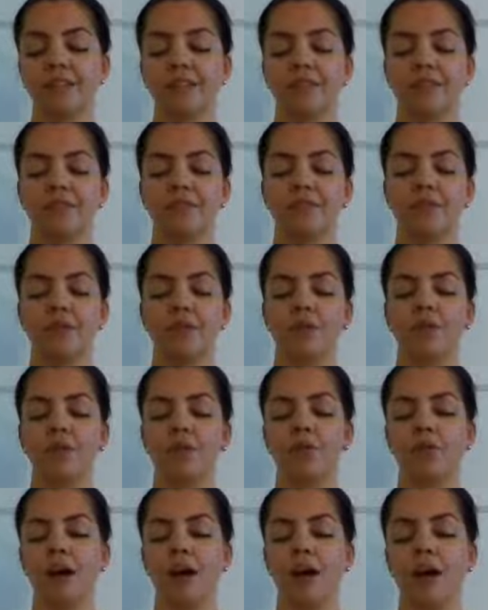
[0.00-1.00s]
See if you
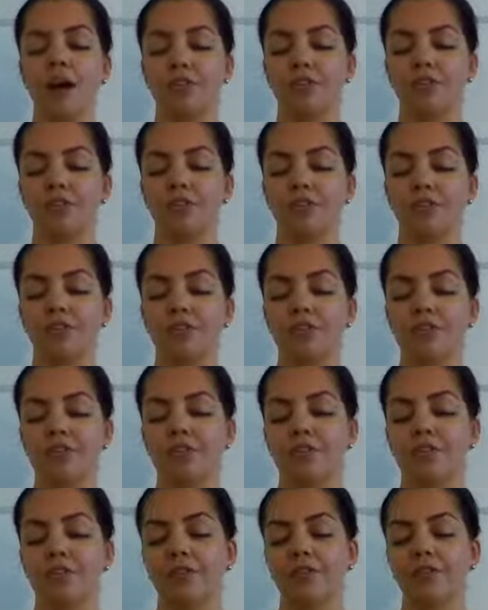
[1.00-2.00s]
can watch your
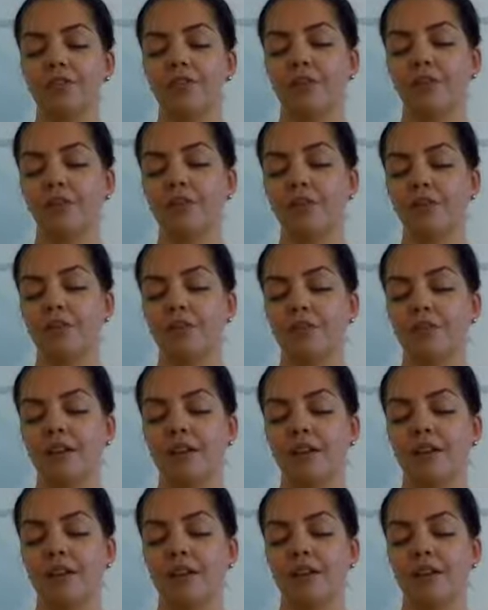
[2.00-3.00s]
physical form
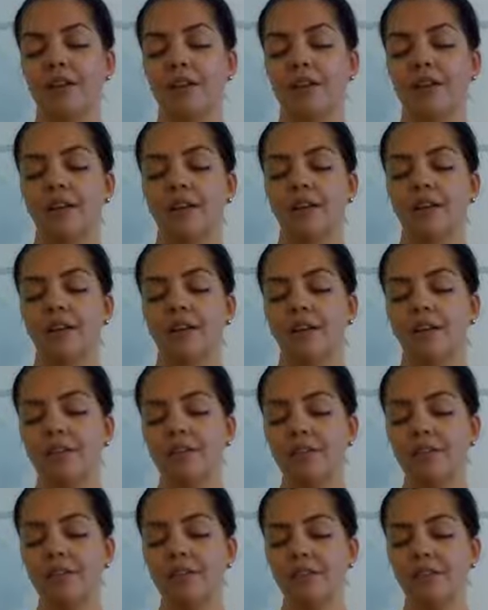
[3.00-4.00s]

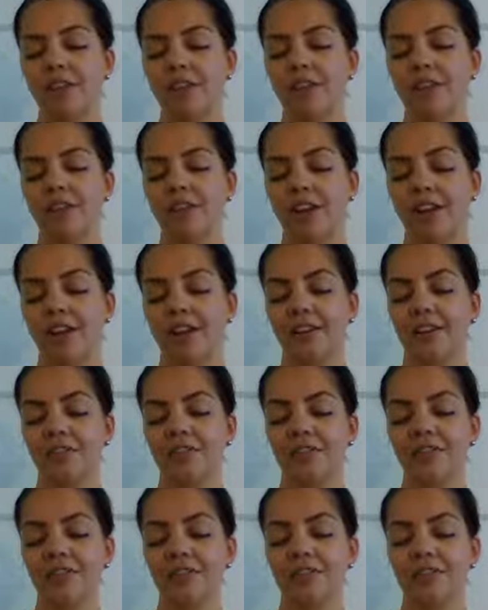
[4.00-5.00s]
literally
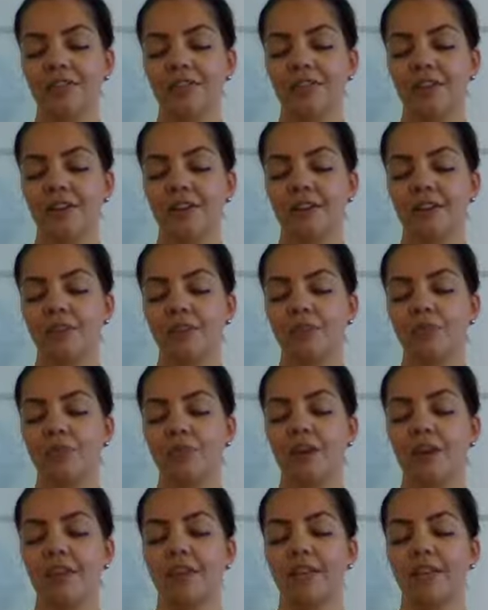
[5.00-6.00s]
change as the
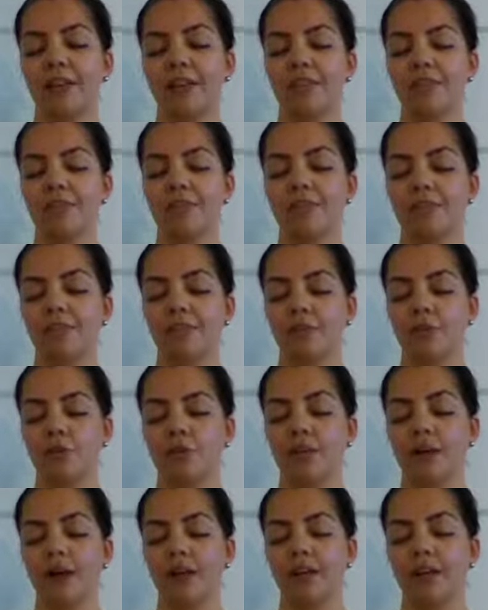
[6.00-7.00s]
breath enters
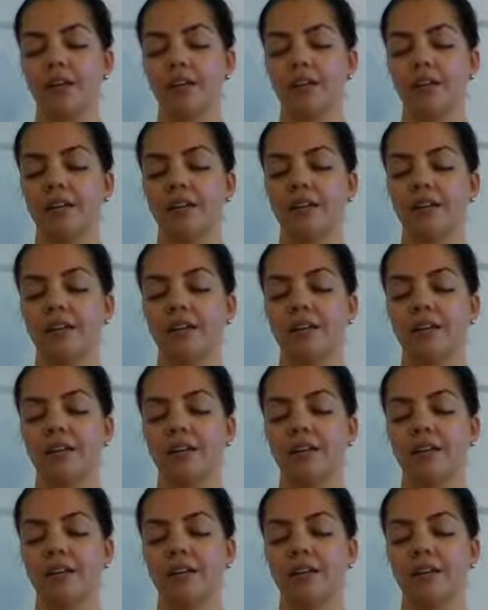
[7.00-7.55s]
your body.